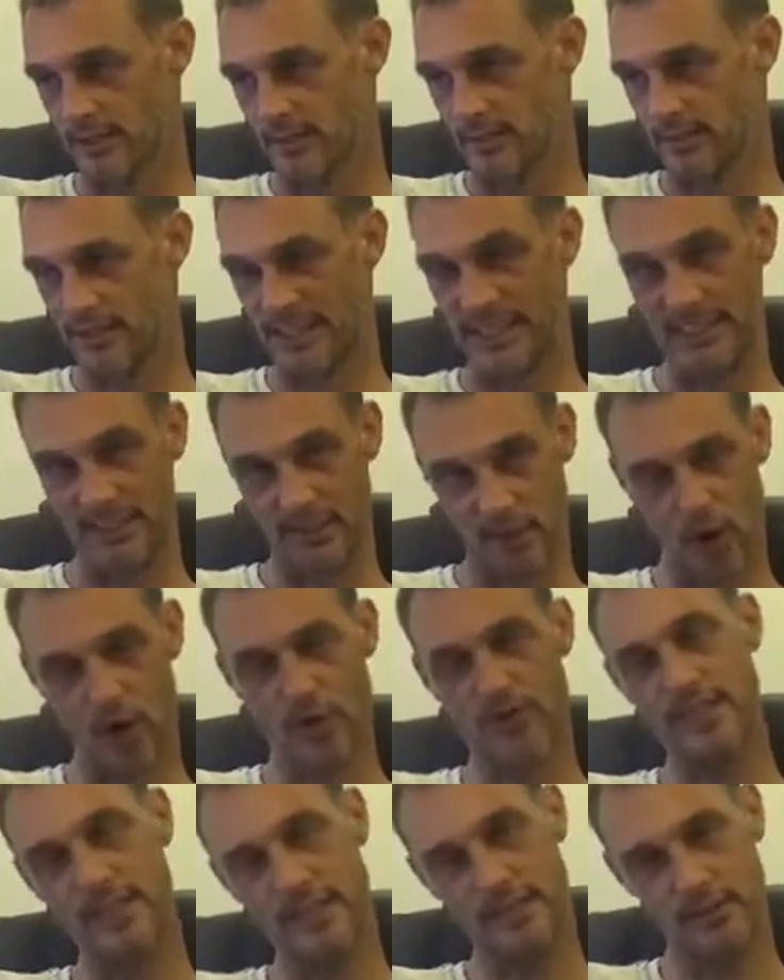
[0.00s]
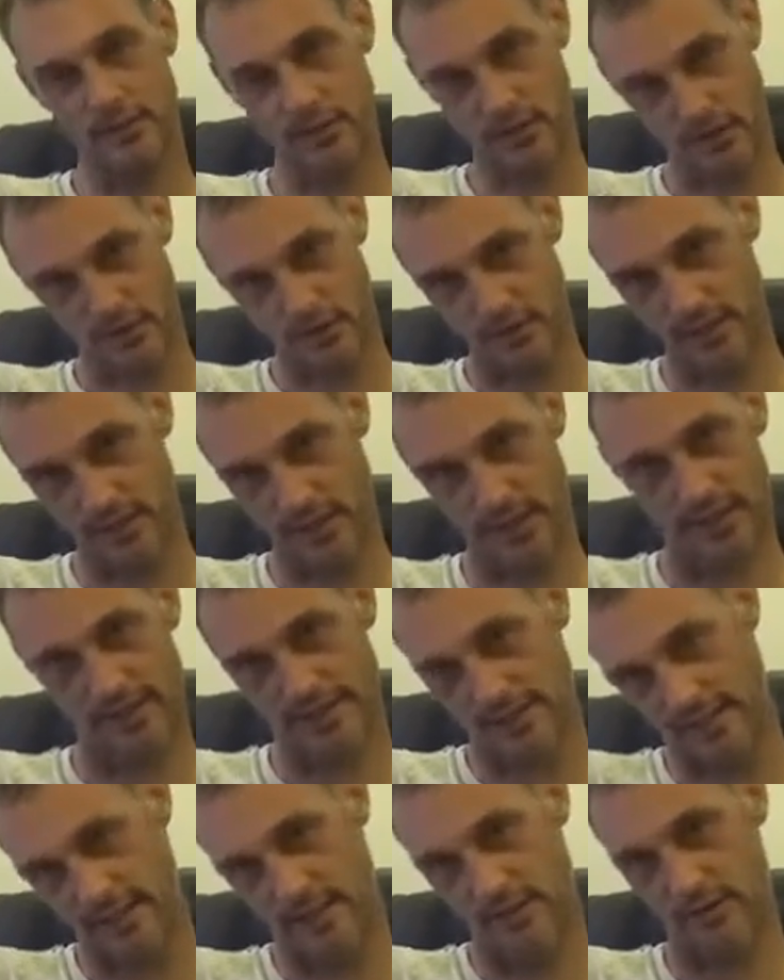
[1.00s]
being locked into the
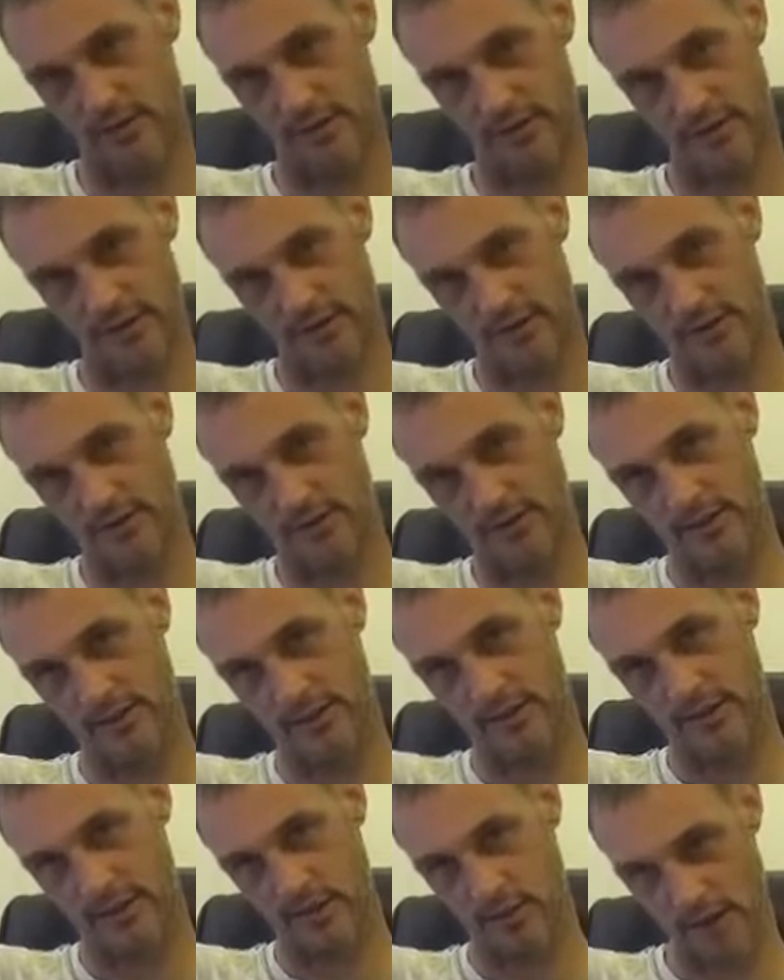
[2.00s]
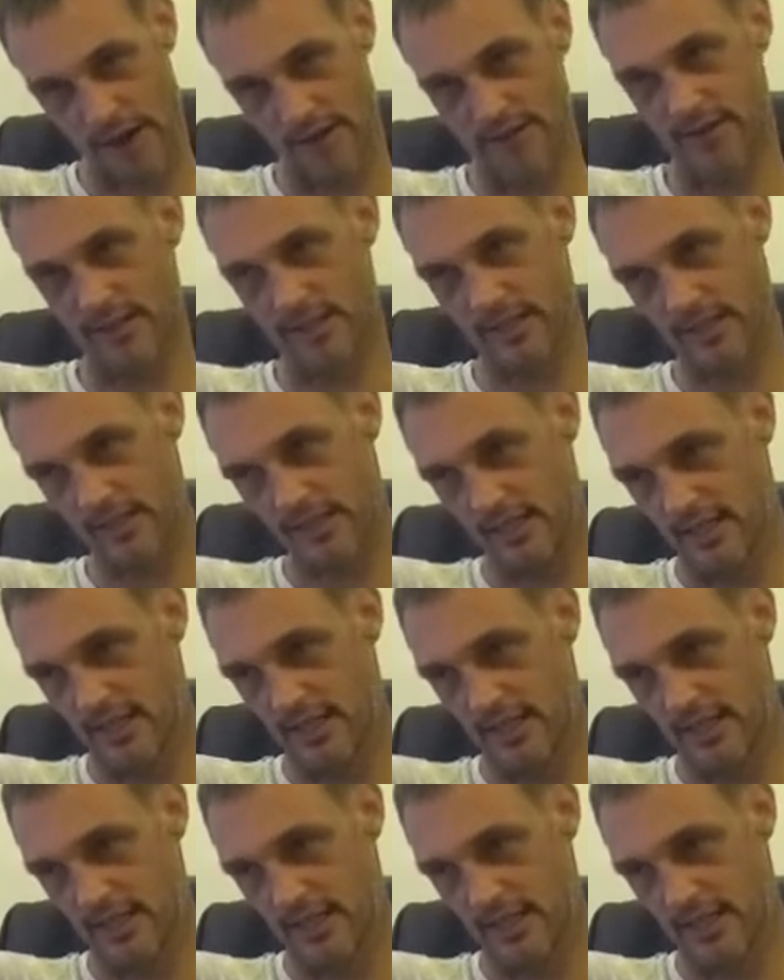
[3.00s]
idea of gravity